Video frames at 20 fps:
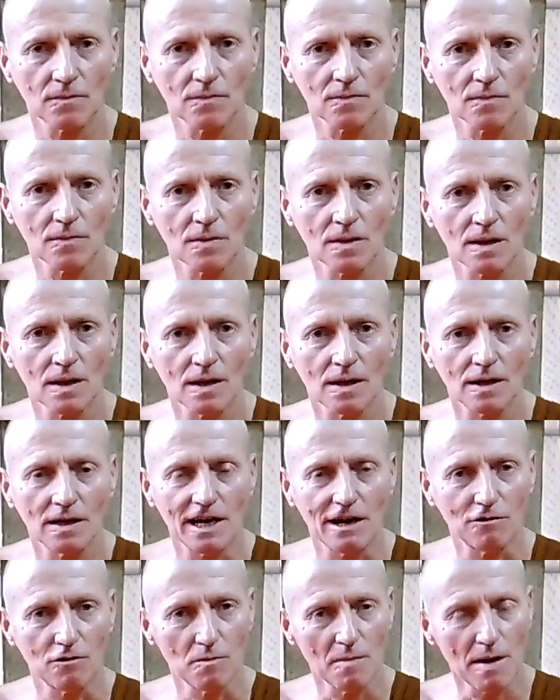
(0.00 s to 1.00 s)
we're not
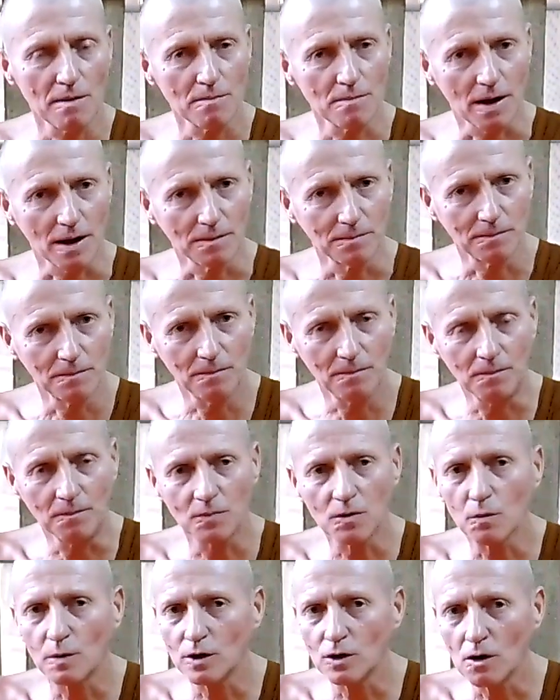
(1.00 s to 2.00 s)
meditating yet. This
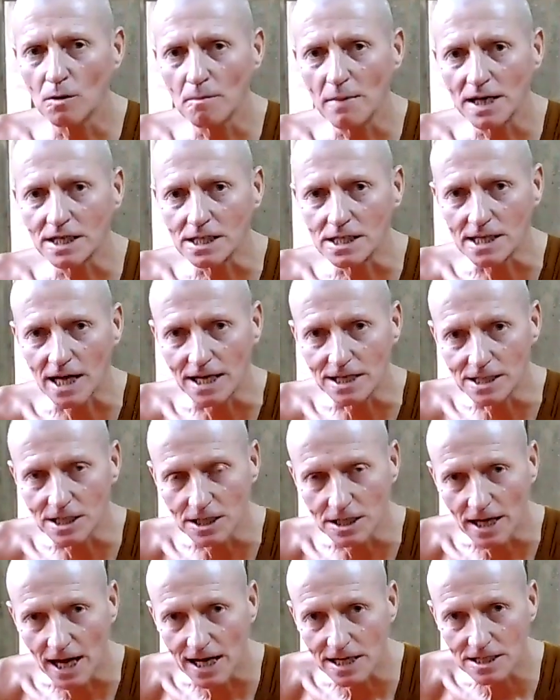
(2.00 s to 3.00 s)
is not a guided
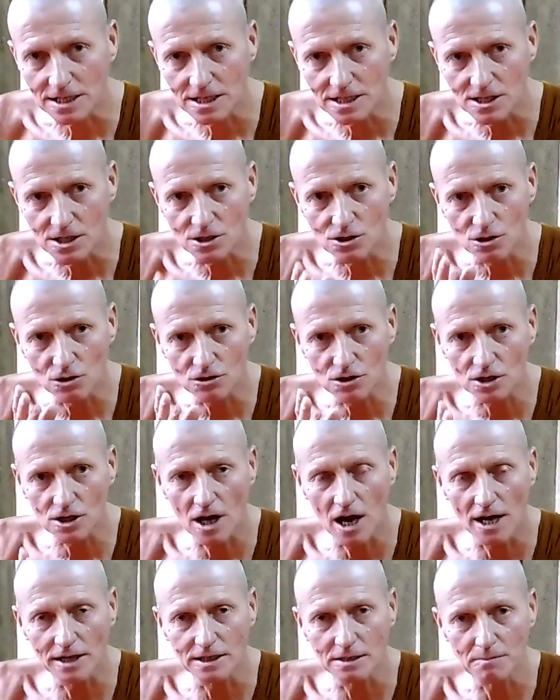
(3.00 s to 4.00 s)
meditation.
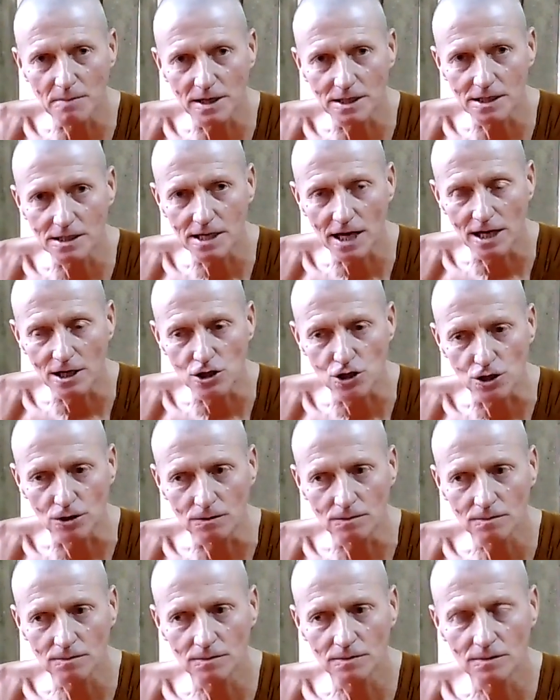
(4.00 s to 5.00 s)
It is a
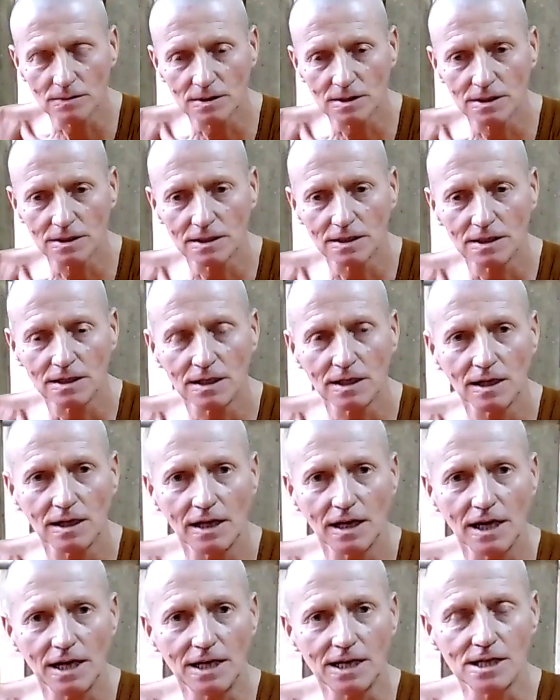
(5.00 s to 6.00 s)
way of
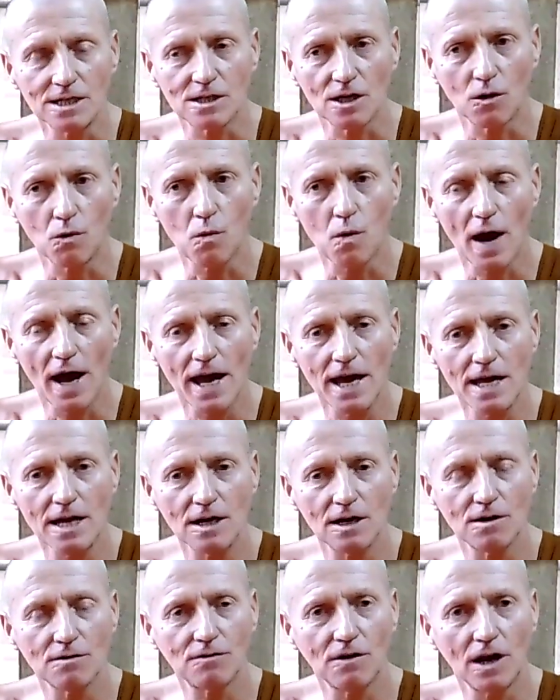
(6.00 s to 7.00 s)
learning to do nothing
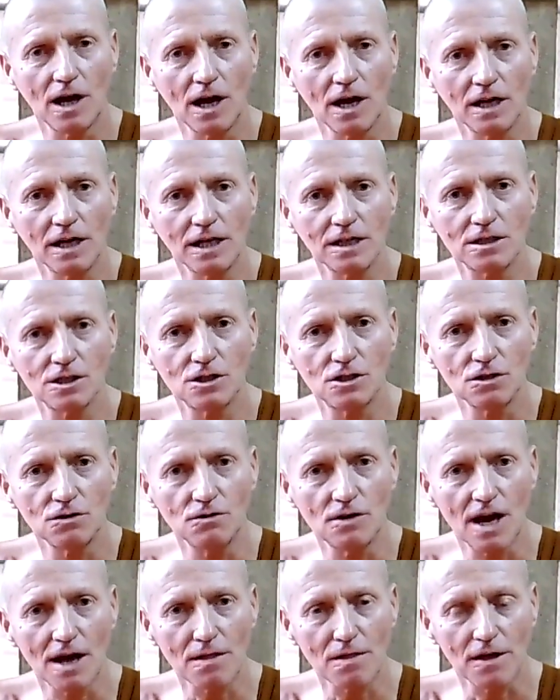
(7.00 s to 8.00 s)
in order that
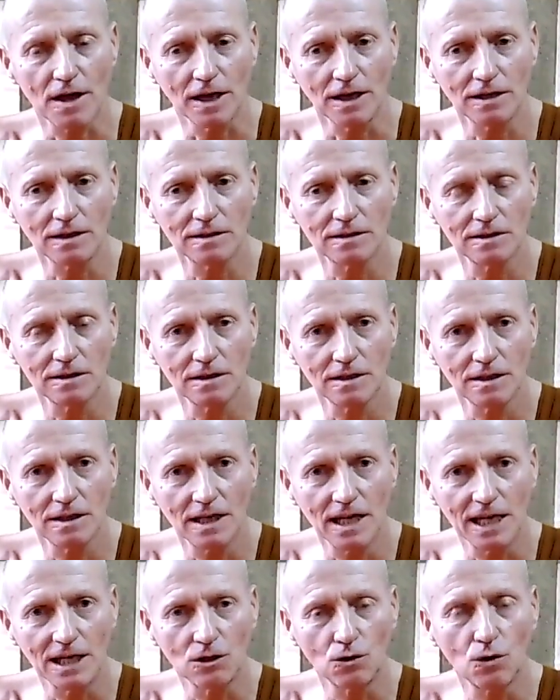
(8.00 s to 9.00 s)
you can meditate
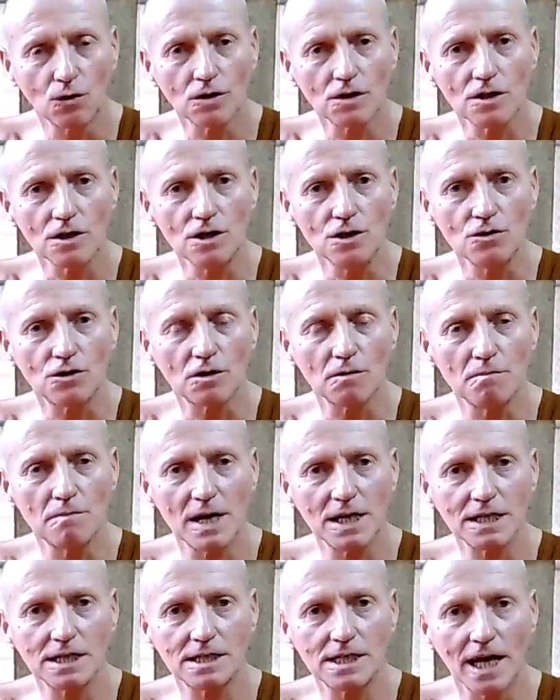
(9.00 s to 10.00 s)
without
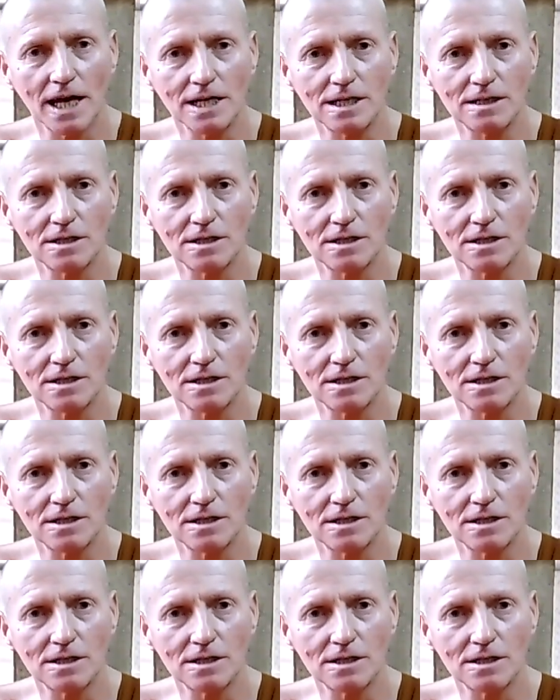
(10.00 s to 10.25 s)
guidance.